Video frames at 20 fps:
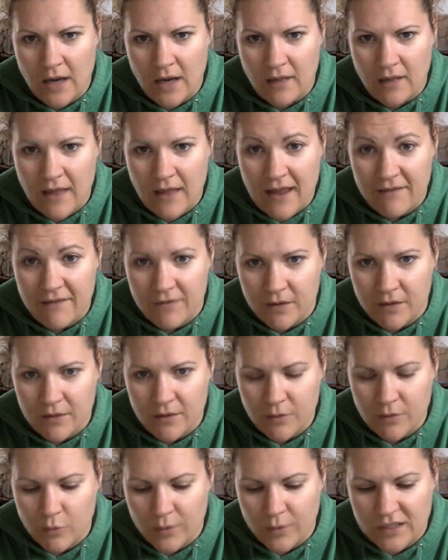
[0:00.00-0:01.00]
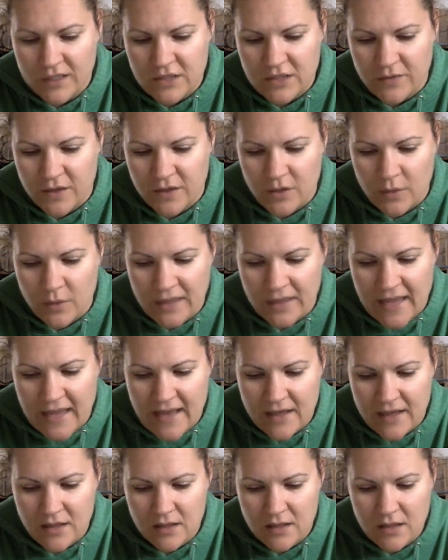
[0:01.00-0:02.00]
I'll ever reach for you again.
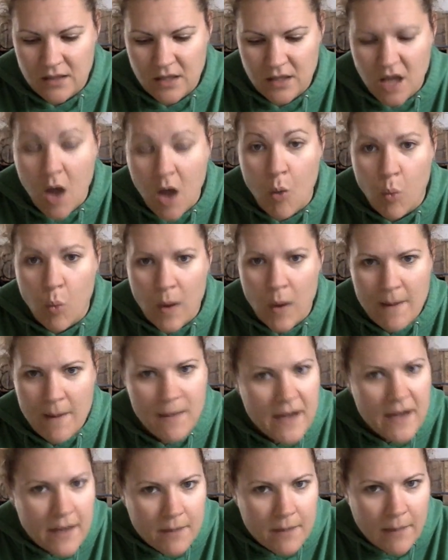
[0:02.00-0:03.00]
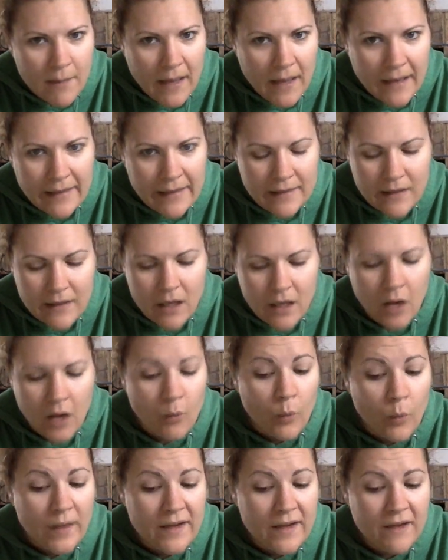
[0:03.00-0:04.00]
Wipe it out of mind.
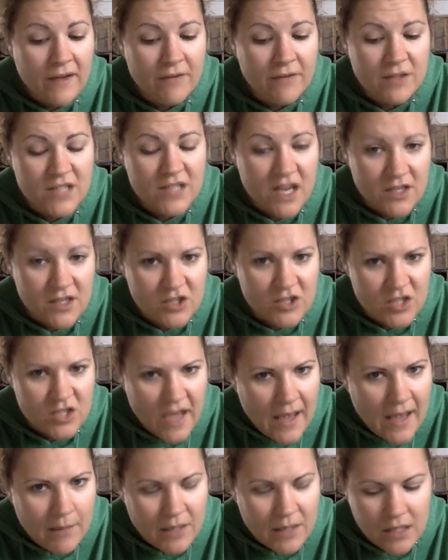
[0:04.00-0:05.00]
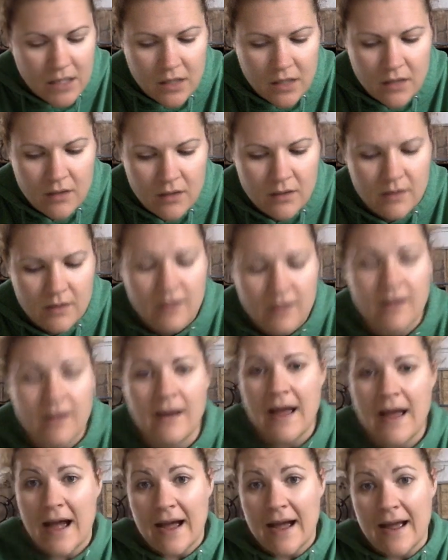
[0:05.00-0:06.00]
We never touched, Abby.
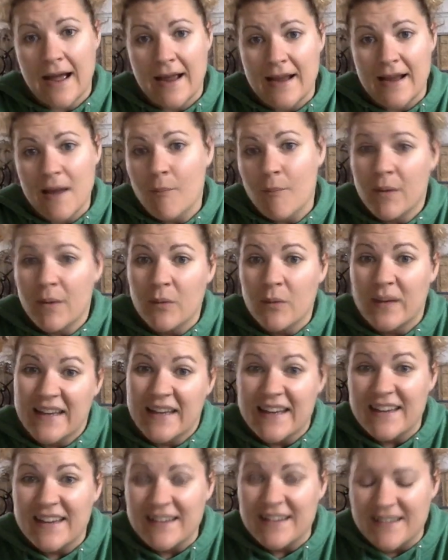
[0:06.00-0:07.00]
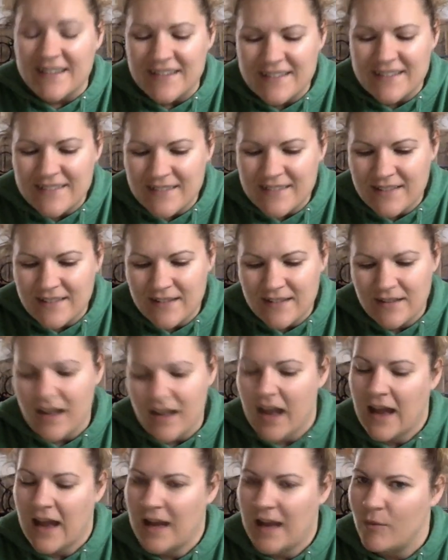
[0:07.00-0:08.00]
Aye, but we did.
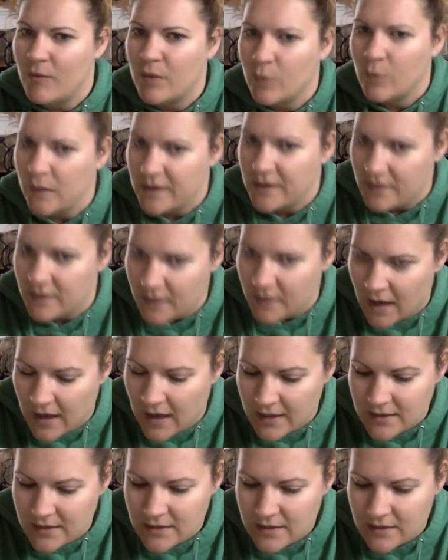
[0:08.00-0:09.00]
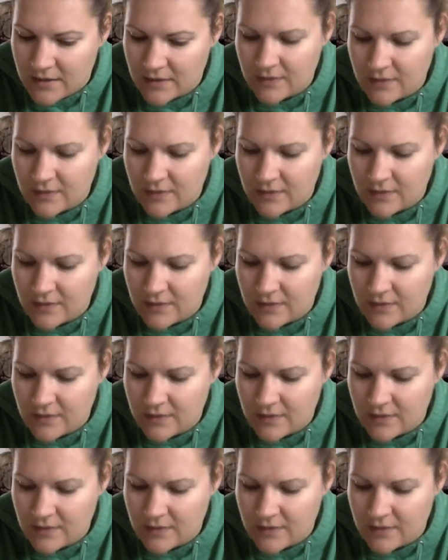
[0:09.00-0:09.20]
Aye, but we did not.